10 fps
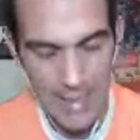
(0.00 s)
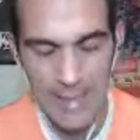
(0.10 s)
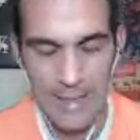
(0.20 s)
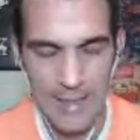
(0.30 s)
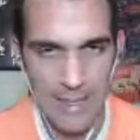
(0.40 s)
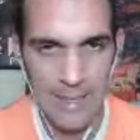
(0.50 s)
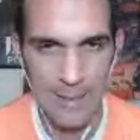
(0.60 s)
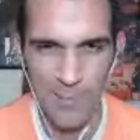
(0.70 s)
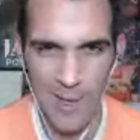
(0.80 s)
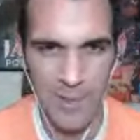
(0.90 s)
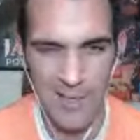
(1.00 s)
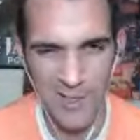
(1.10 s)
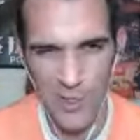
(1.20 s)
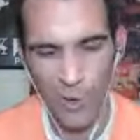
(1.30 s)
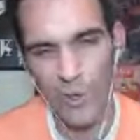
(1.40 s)
the thing,
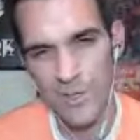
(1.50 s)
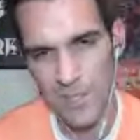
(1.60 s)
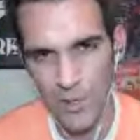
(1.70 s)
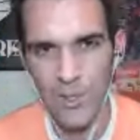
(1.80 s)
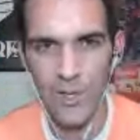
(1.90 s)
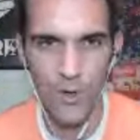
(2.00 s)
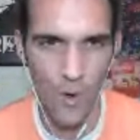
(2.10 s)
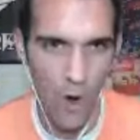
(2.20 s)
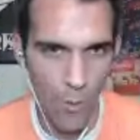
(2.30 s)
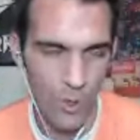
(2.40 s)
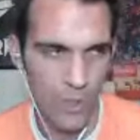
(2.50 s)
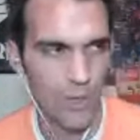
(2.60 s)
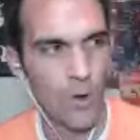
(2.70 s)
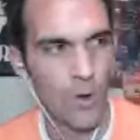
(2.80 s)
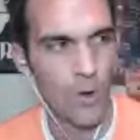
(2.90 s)
maybe Lori said, you did your homework.
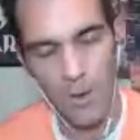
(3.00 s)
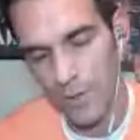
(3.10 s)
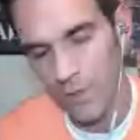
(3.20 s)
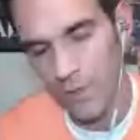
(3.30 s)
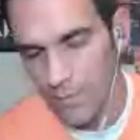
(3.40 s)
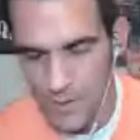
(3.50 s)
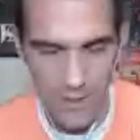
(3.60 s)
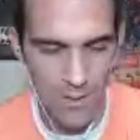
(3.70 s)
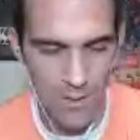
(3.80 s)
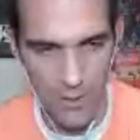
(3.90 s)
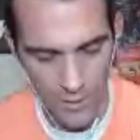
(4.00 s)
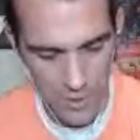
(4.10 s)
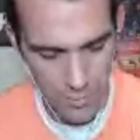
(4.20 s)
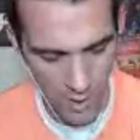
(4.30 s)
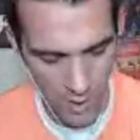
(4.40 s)
You know that I'm on QVC. You know I do all
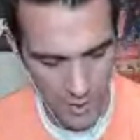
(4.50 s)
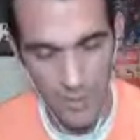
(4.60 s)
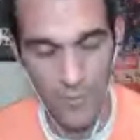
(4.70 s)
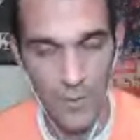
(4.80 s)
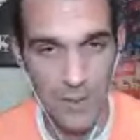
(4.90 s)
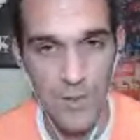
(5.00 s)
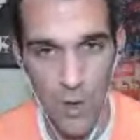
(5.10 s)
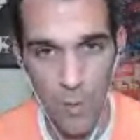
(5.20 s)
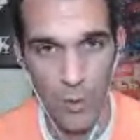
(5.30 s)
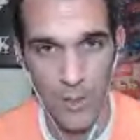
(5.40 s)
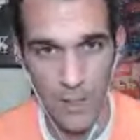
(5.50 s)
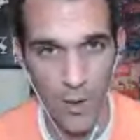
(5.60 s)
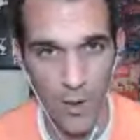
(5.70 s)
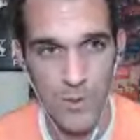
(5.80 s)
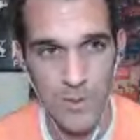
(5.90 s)
these products. But if he did his homework, he
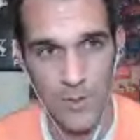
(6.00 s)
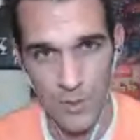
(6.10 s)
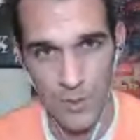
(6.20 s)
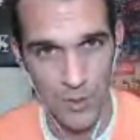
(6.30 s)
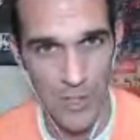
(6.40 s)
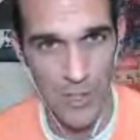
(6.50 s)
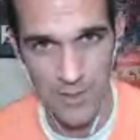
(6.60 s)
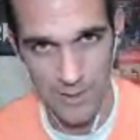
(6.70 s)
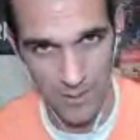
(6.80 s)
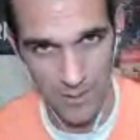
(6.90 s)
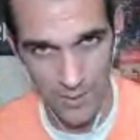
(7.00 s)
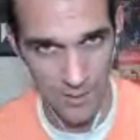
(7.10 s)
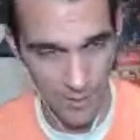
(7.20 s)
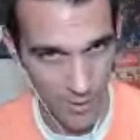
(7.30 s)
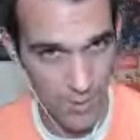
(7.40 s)
knows that there's a good chance this deal
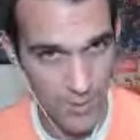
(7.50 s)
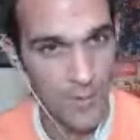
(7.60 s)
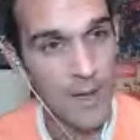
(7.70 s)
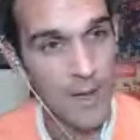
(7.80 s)
doesn't close.